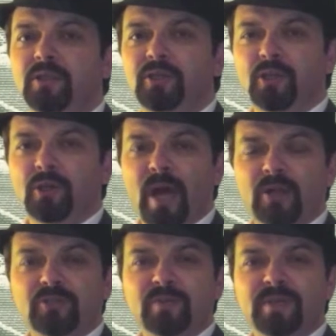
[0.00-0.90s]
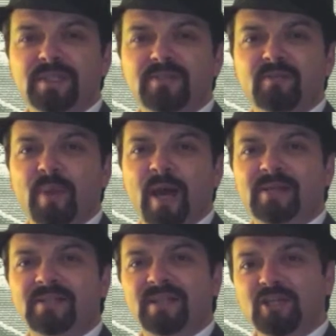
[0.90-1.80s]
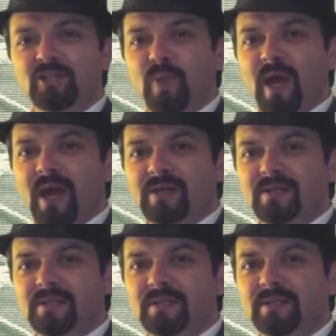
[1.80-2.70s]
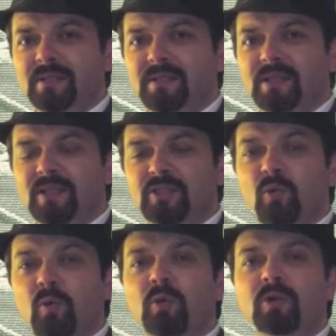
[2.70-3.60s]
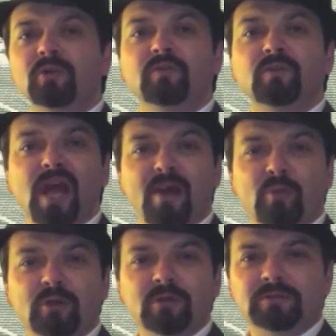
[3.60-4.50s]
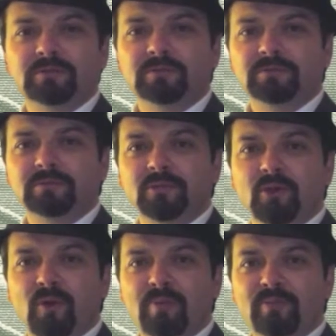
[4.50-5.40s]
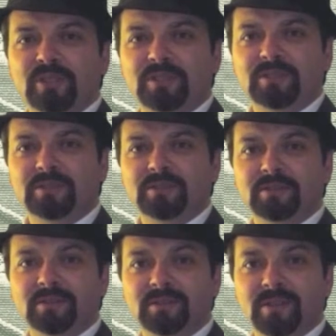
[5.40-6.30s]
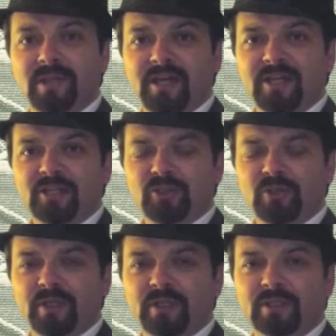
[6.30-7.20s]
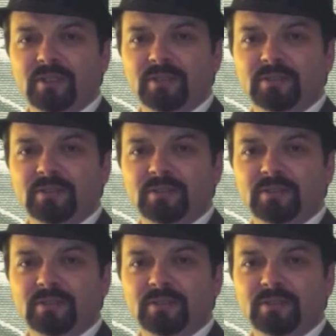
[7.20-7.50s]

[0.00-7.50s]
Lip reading: You're about to receive a backstage pass into a world of glamour, corruption, and intrigue.